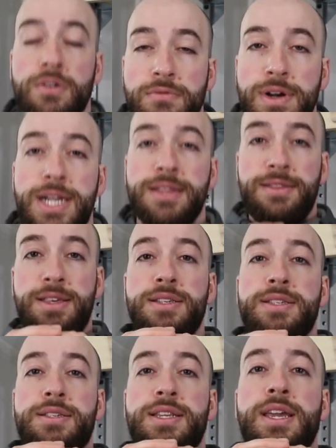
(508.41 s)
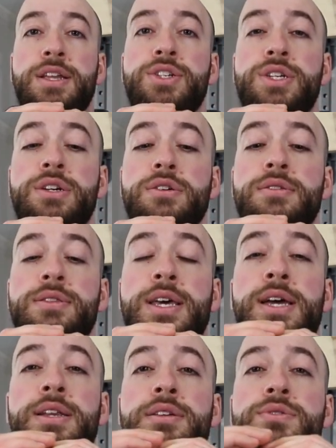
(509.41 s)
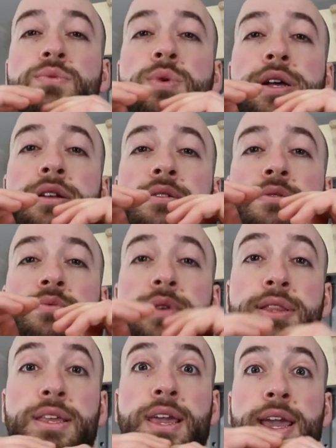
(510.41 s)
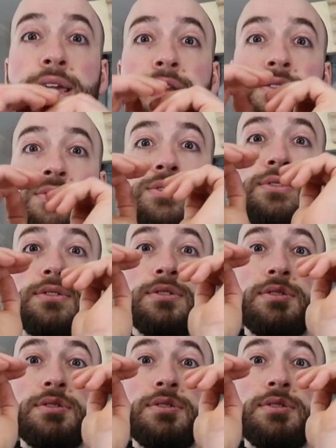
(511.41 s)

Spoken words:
right at this stage here, that is when the handles